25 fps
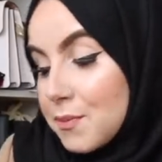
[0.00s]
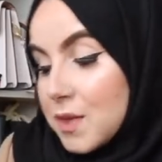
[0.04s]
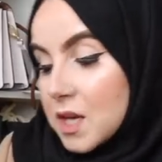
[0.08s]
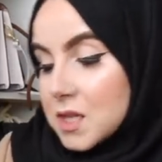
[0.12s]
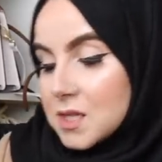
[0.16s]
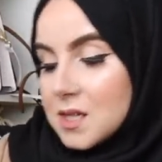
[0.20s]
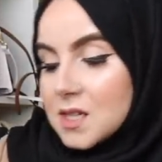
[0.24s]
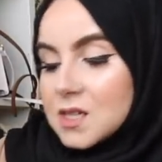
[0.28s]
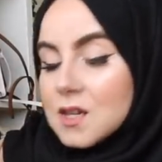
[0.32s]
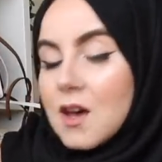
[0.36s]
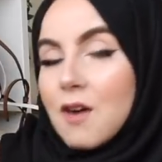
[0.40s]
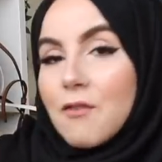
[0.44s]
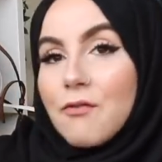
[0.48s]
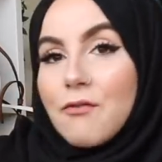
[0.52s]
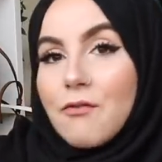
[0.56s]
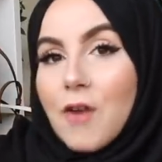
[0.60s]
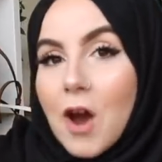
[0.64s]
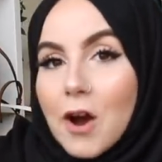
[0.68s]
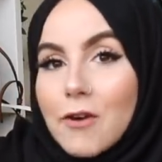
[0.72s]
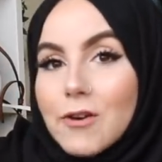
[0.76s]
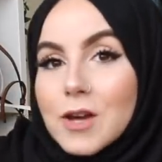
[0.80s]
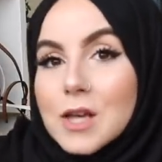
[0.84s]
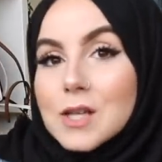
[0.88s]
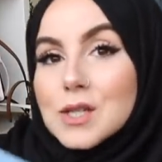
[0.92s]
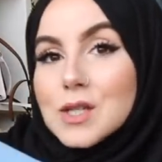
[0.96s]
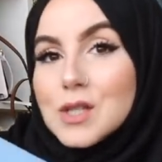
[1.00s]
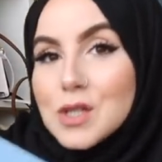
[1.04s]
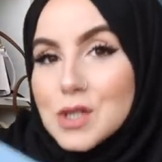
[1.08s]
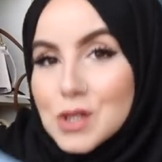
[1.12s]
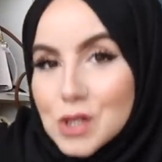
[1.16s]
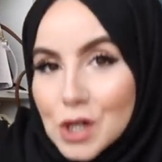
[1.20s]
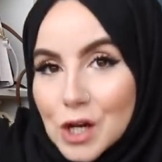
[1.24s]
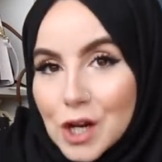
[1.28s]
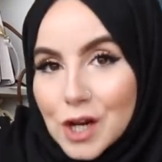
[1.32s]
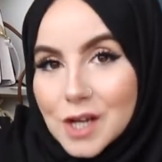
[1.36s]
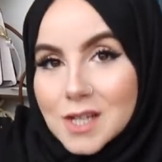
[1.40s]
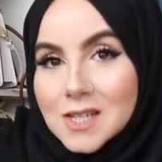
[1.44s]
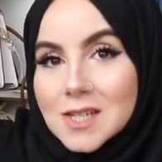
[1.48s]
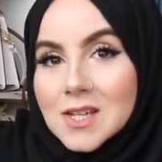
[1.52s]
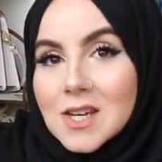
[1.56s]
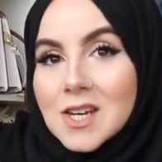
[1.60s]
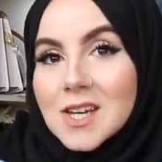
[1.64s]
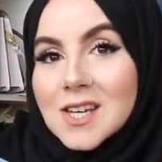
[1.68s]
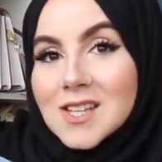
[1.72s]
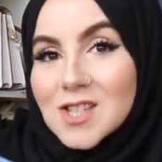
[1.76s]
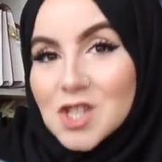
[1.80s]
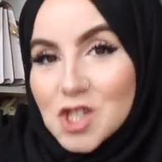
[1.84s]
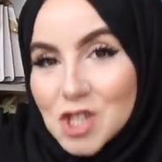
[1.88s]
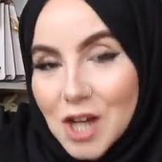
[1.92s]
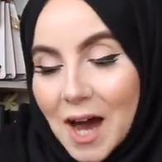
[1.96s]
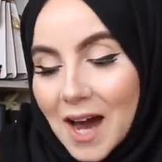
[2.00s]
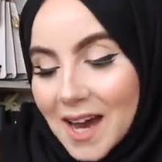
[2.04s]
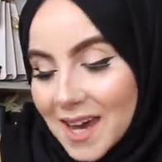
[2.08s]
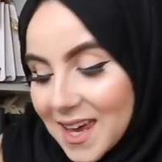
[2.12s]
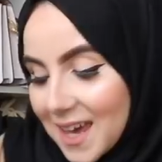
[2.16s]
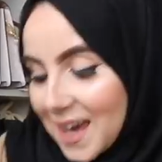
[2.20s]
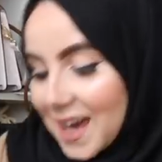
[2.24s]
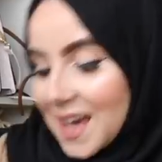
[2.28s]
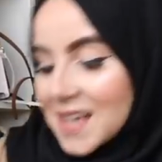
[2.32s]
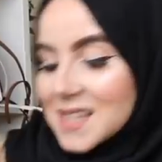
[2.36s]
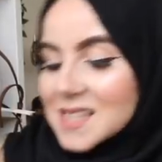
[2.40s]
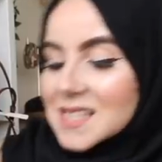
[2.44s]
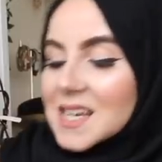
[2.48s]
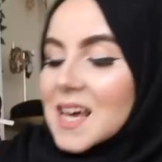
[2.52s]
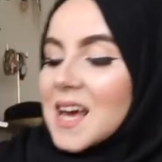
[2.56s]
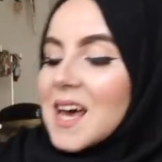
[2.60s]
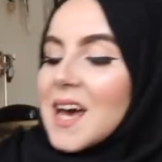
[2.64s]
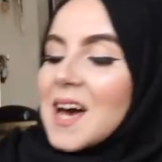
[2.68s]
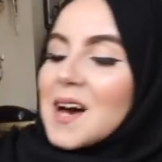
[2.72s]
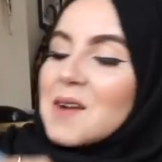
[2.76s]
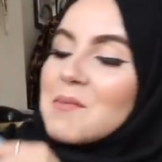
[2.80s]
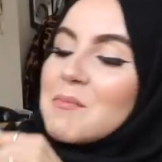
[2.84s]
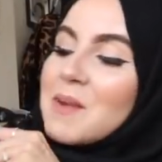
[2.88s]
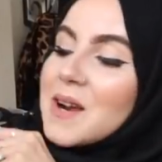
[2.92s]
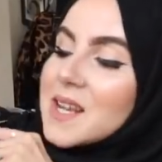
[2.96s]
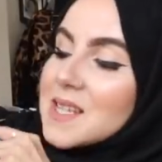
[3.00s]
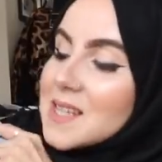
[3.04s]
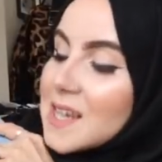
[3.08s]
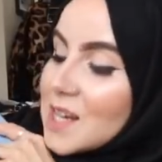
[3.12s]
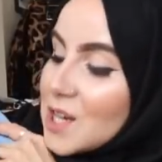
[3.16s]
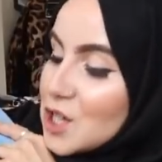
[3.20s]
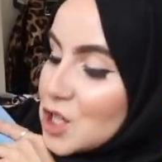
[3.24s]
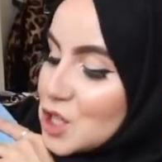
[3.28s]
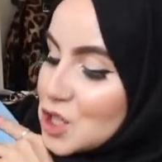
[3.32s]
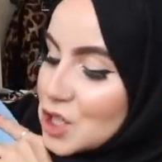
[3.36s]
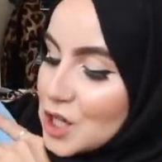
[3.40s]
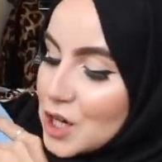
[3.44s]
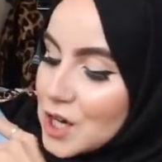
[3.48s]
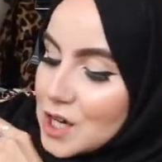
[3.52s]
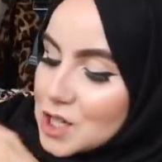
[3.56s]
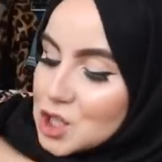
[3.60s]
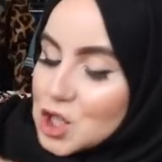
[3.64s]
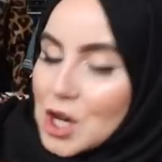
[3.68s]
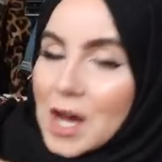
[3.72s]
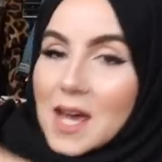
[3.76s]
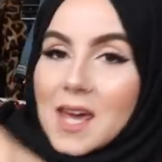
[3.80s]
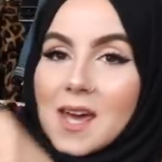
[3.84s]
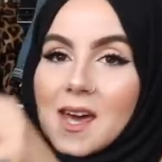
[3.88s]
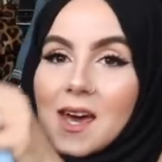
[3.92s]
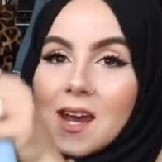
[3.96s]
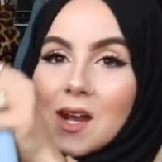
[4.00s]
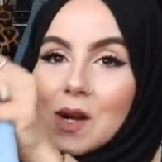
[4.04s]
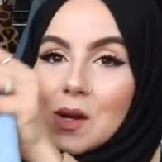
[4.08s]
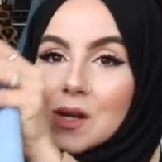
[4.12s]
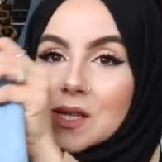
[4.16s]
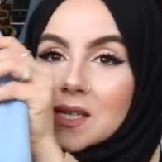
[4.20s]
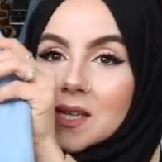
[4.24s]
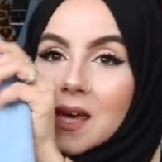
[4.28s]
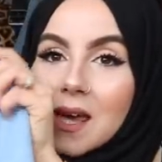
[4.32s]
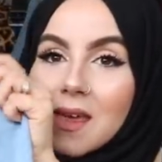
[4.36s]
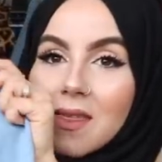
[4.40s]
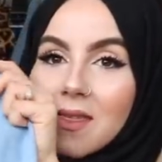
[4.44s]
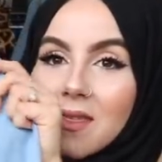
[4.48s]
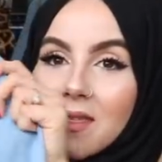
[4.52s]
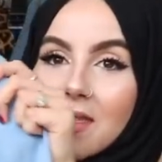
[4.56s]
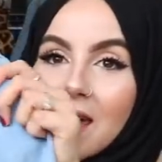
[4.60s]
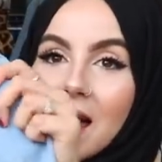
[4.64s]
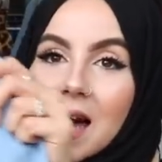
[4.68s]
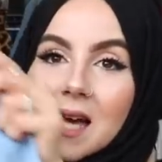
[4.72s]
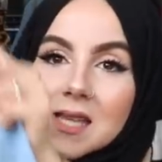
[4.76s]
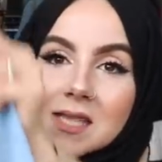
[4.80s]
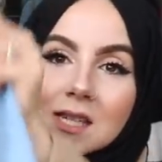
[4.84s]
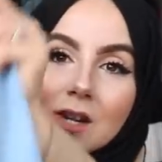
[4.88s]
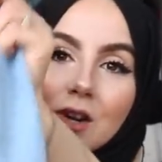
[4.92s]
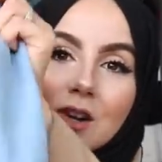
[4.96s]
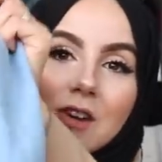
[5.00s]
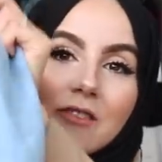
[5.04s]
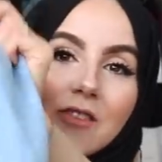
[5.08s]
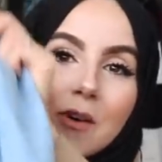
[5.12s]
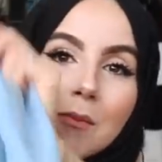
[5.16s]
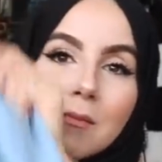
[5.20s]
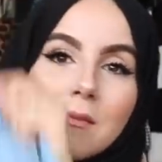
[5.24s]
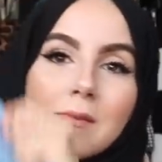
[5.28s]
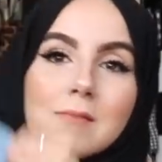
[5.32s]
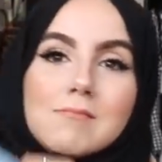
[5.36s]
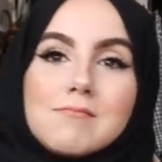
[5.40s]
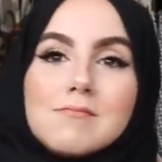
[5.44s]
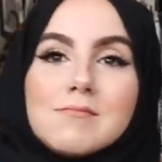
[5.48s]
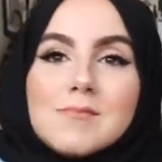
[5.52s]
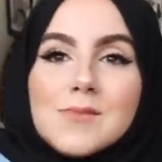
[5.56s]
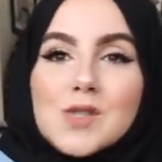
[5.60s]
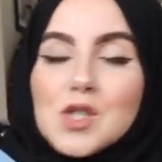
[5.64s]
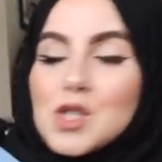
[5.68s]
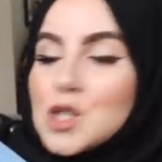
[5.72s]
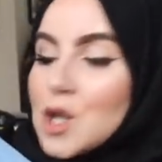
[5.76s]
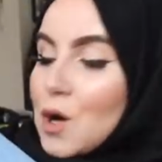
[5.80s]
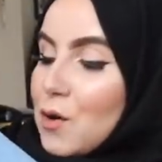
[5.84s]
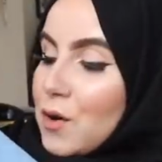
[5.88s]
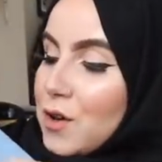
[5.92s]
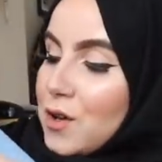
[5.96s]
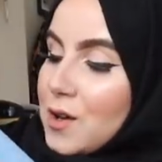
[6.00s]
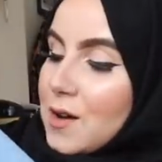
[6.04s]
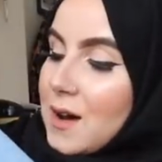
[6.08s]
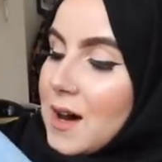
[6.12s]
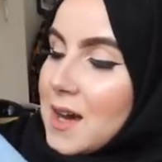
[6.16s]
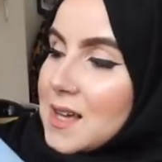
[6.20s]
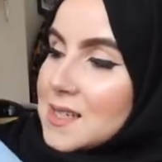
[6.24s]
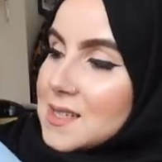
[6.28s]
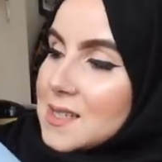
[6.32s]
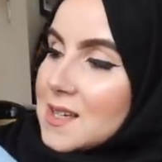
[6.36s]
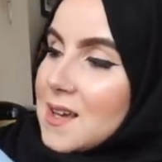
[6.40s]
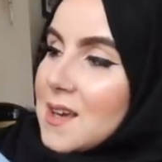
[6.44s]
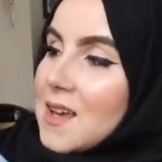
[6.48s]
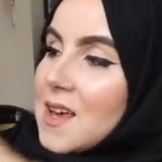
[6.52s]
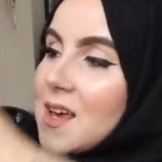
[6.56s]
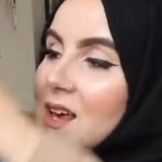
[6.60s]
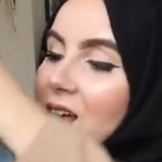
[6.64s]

This is a very sturdy jacket, but it's like a shirt jacket and it looks like that. I don't know if I'm showing you guys.